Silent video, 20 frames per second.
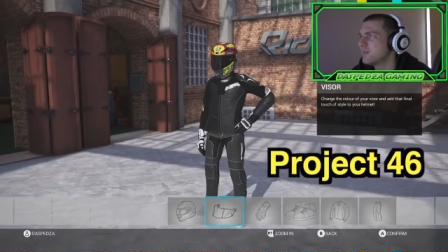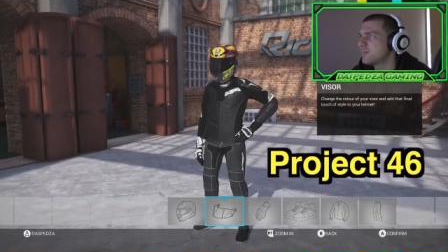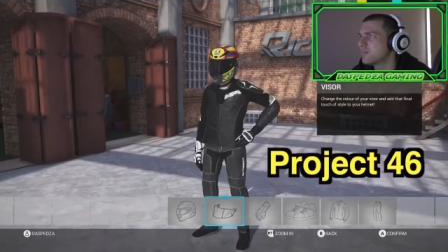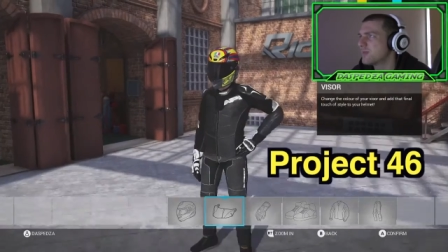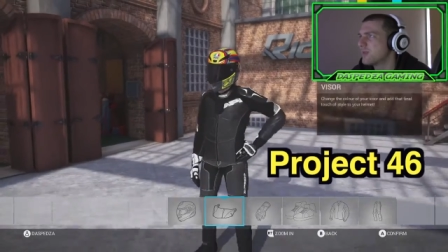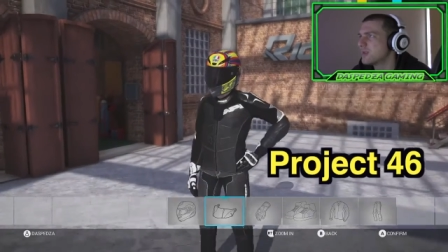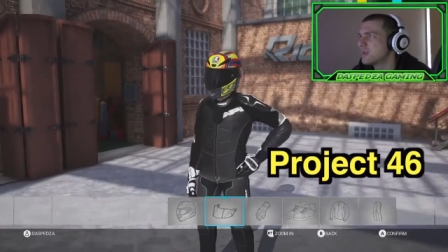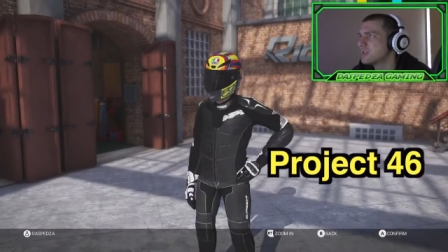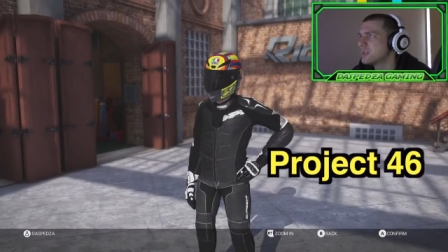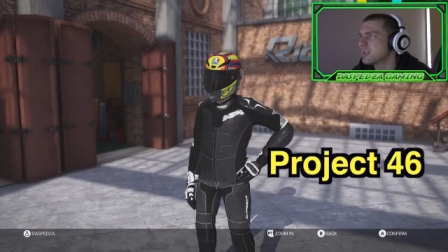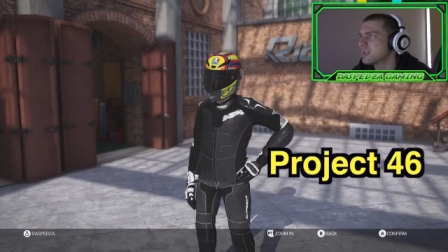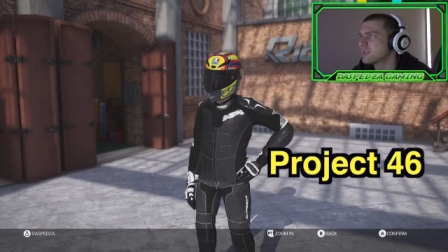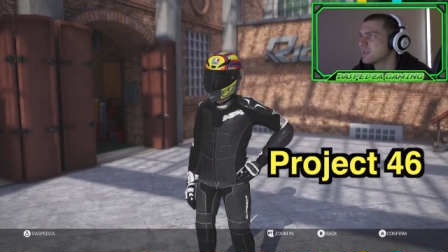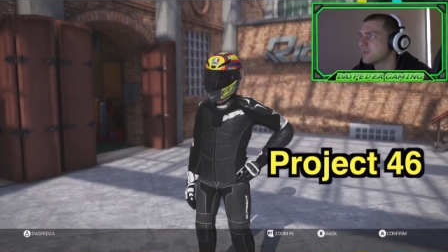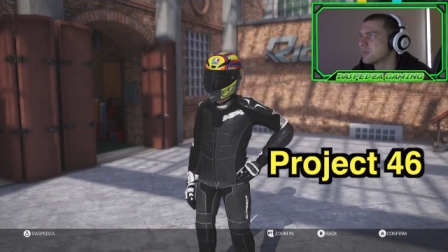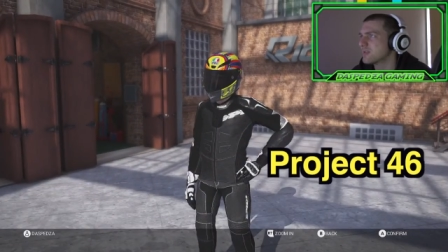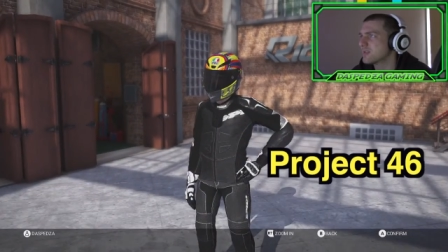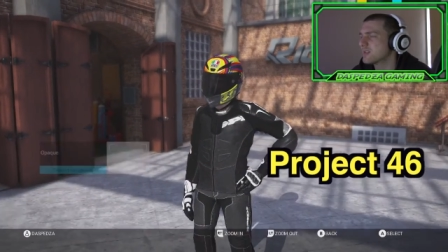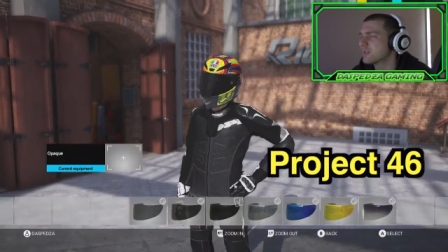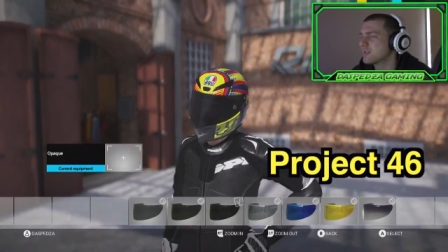projects or
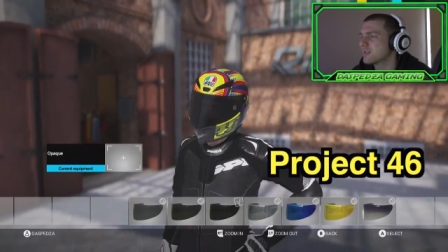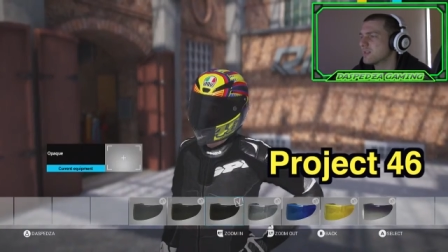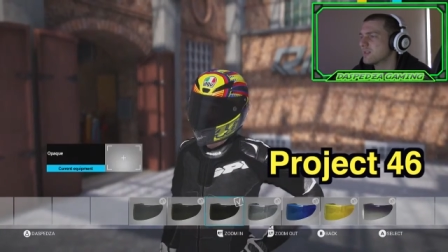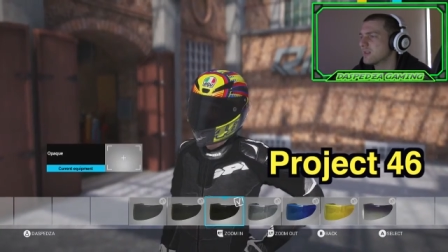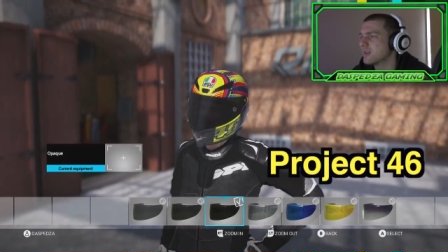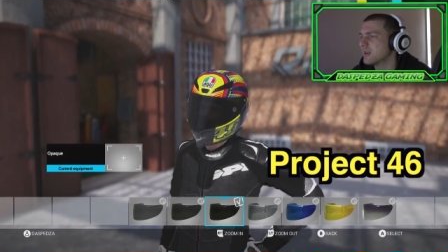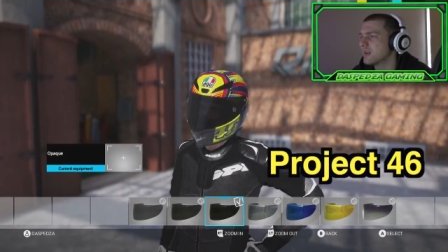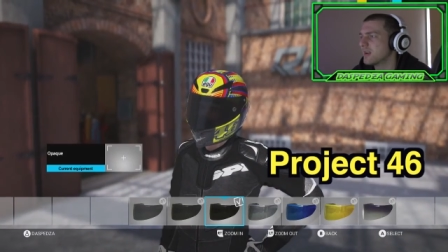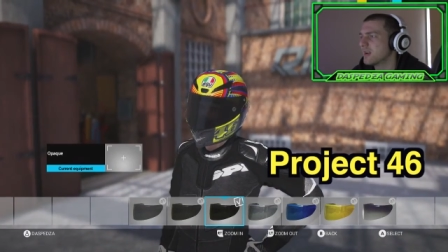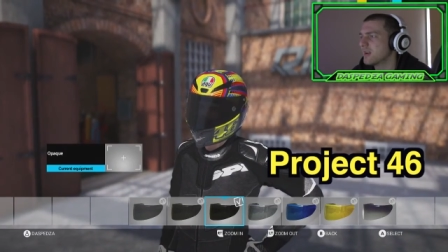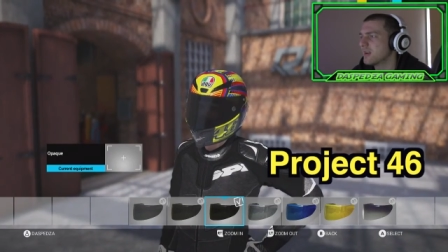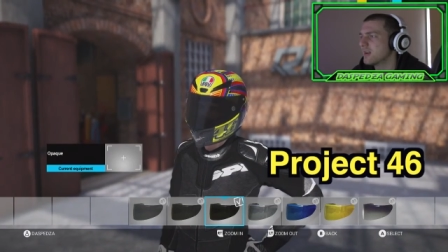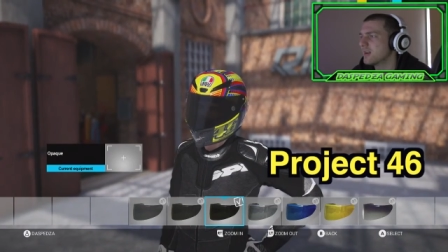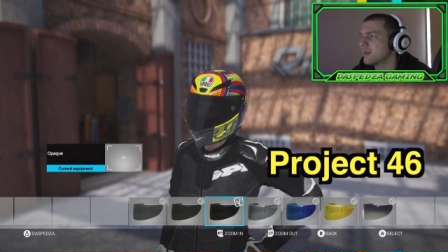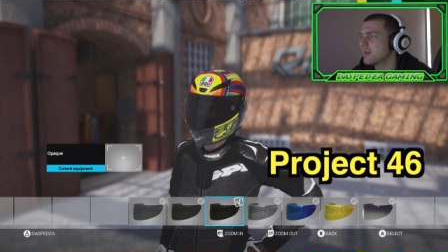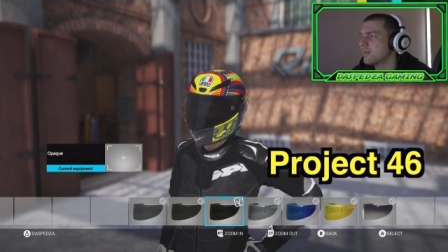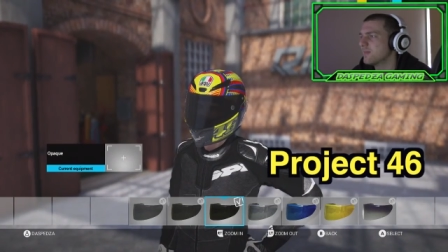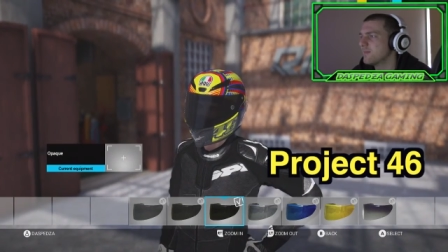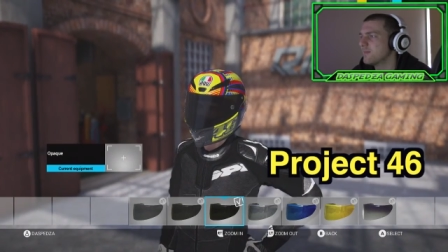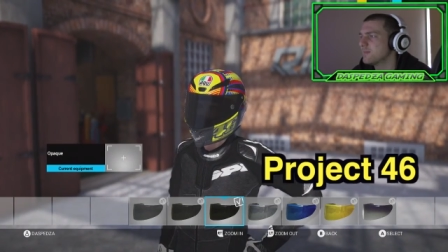
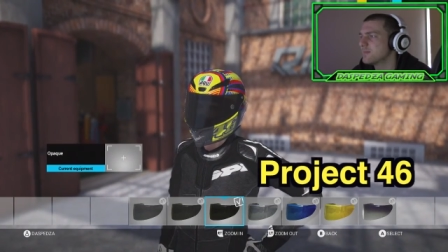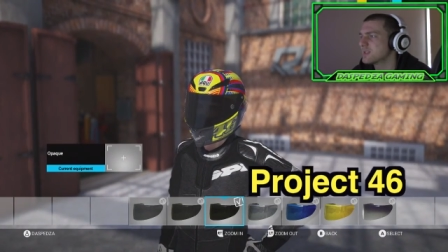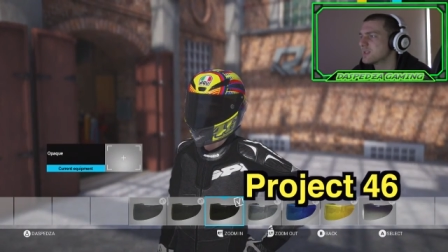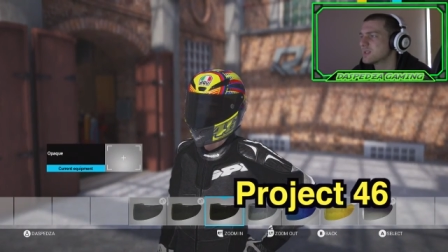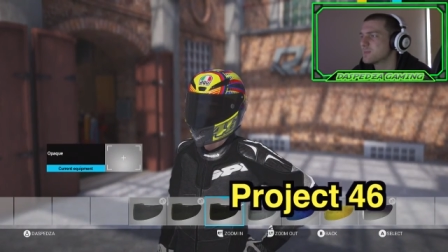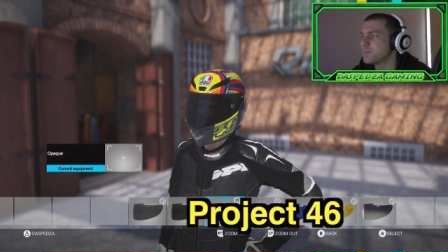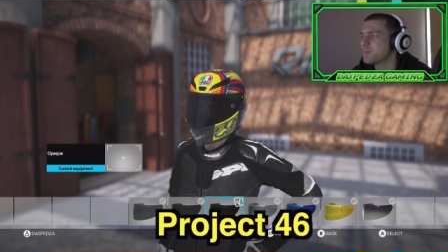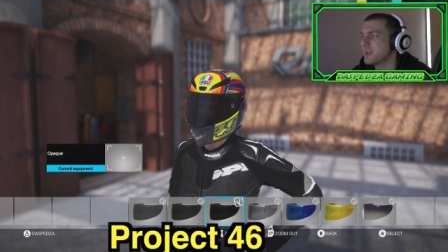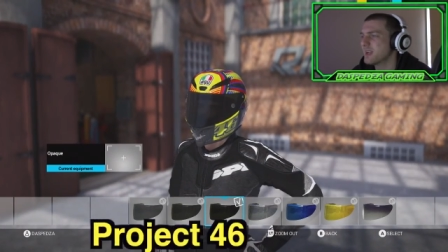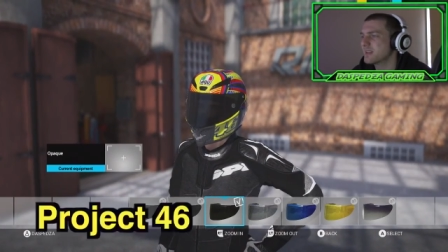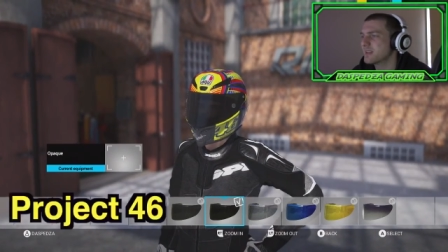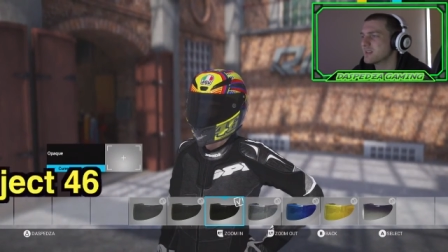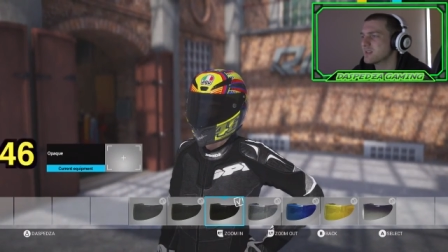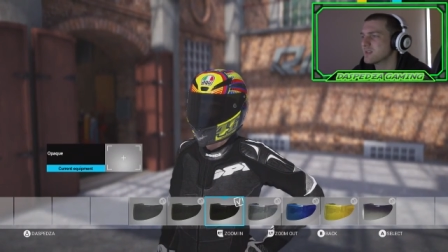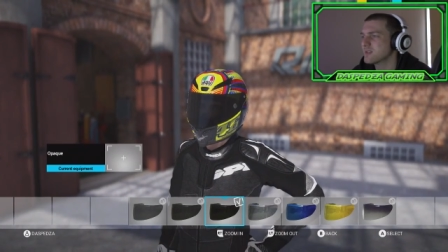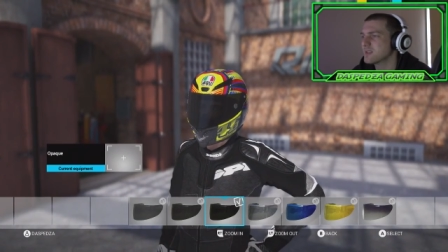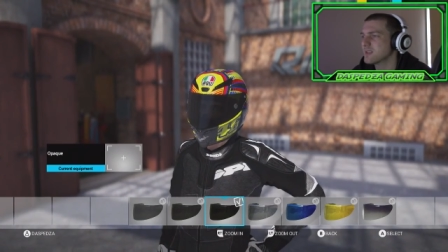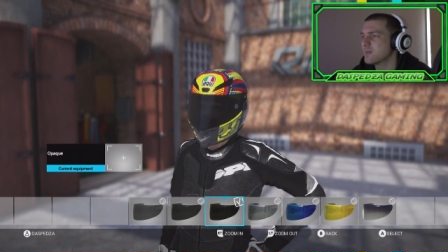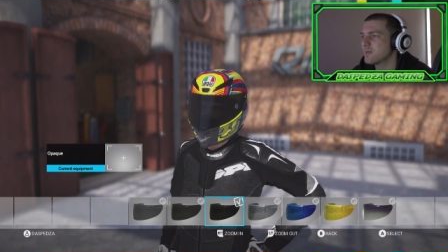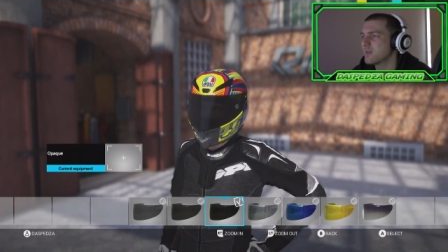um, specs or
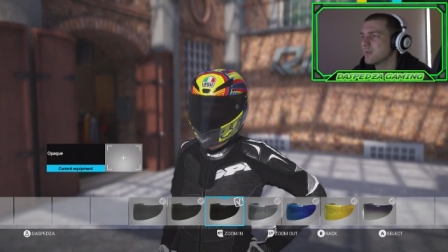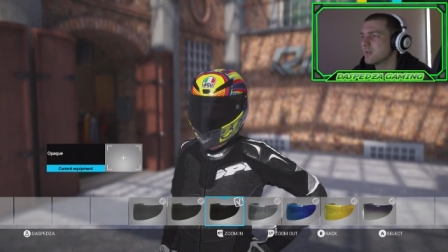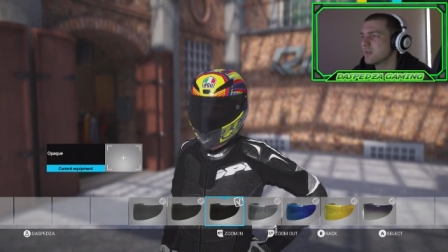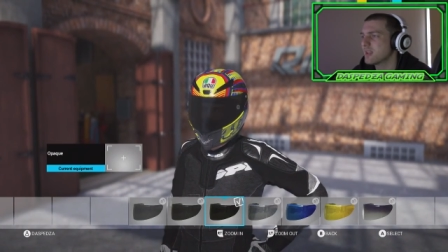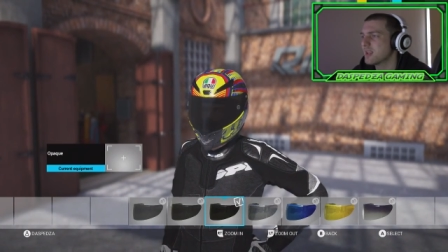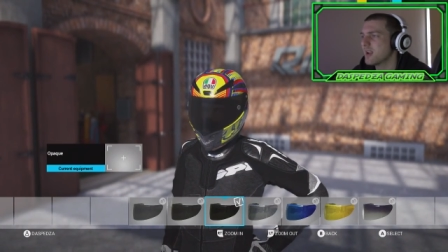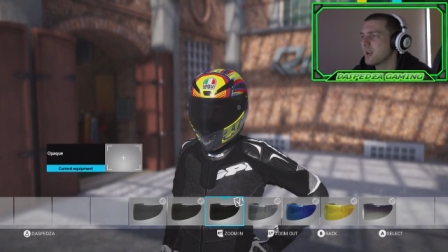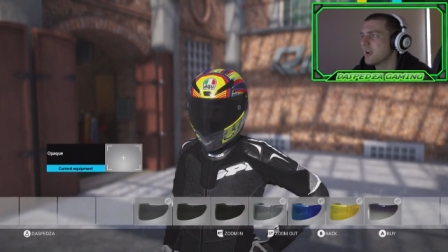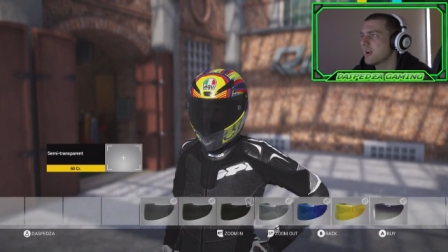something like that.